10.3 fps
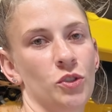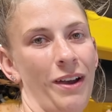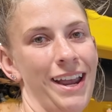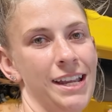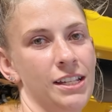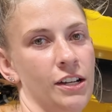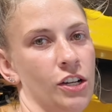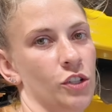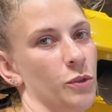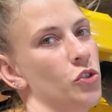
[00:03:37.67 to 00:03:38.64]
it's way easier
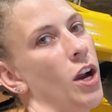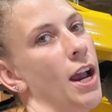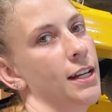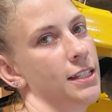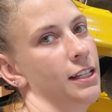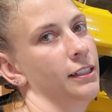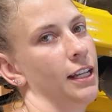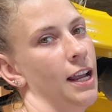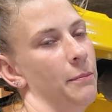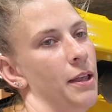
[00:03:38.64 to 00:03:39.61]
because we tried a
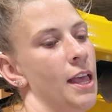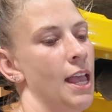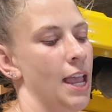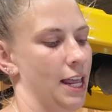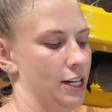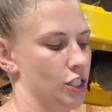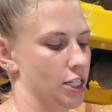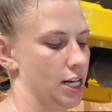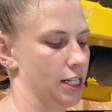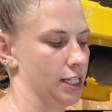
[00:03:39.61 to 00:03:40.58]
C-clamp and it
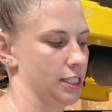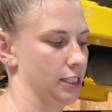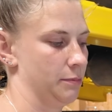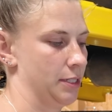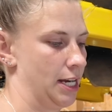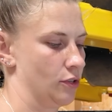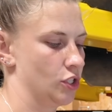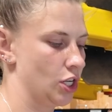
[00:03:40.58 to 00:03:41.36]
just kind of like slipped out.